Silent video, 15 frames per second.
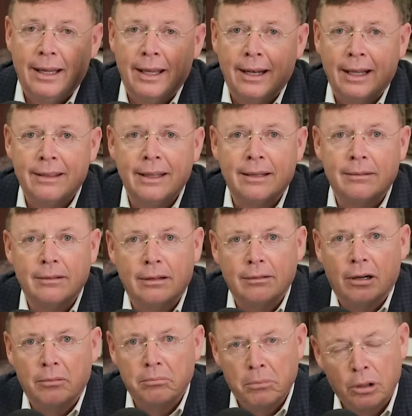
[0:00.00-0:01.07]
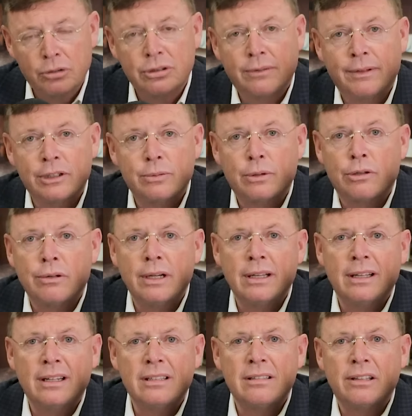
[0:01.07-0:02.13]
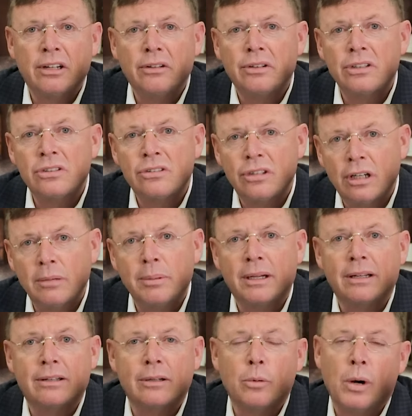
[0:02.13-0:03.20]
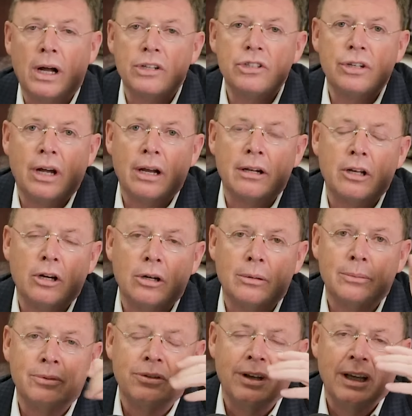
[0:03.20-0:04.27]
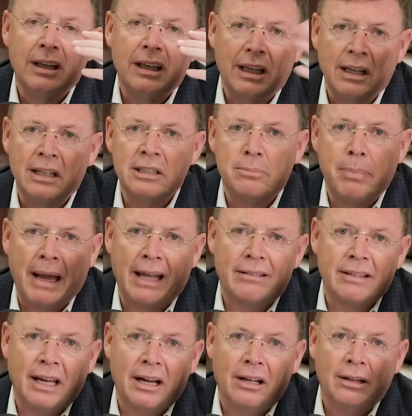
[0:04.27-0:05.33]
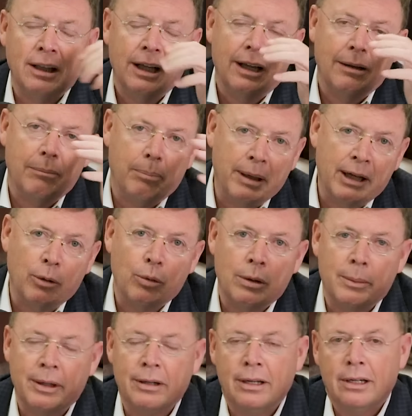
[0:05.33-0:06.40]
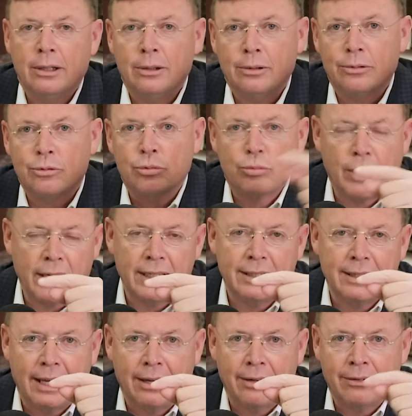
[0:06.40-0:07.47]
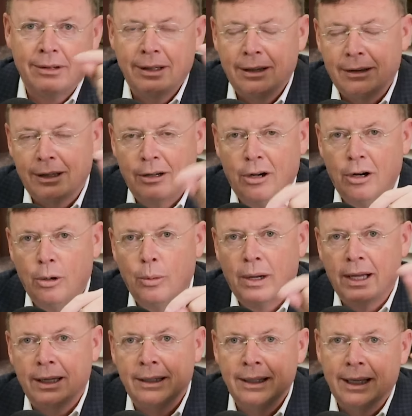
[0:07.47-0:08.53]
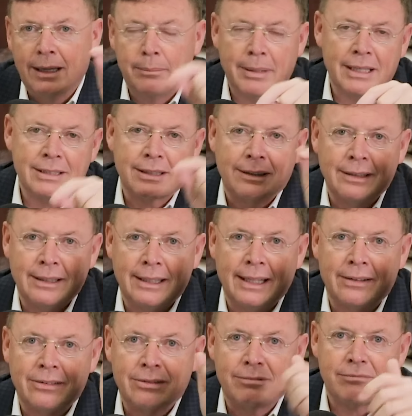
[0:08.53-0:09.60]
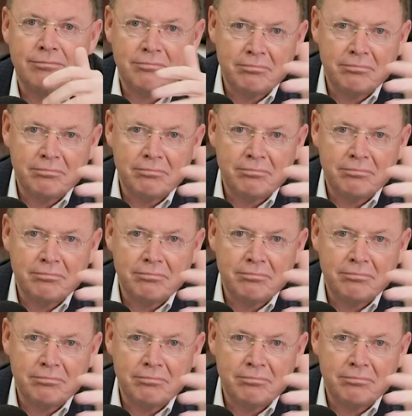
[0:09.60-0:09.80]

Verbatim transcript: And I think most of us would agree that it's a little disturbing to watch Sean Combs in his bath towel beat a woman who's running down the hallway and basically gets